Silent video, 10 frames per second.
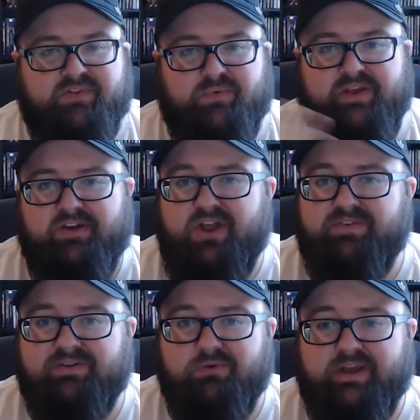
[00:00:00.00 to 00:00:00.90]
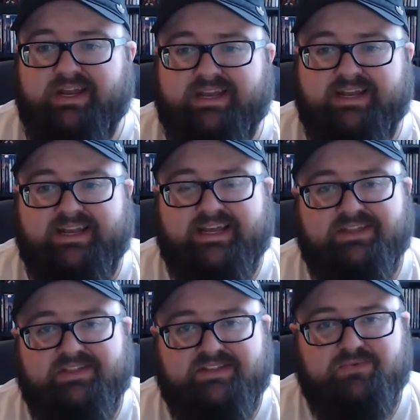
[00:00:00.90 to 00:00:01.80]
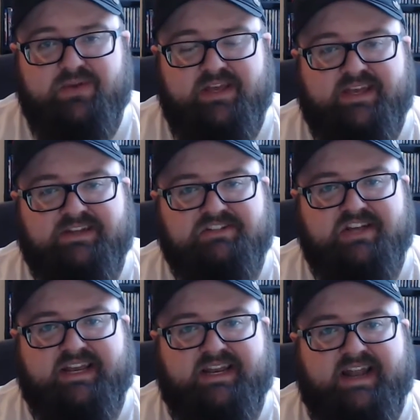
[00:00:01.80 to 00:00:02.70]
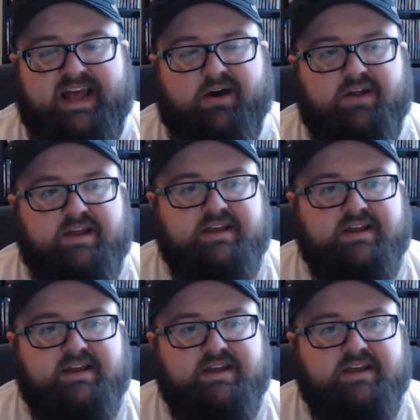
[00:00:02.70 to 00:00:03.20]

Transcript: We're getting it again this week and checking it out.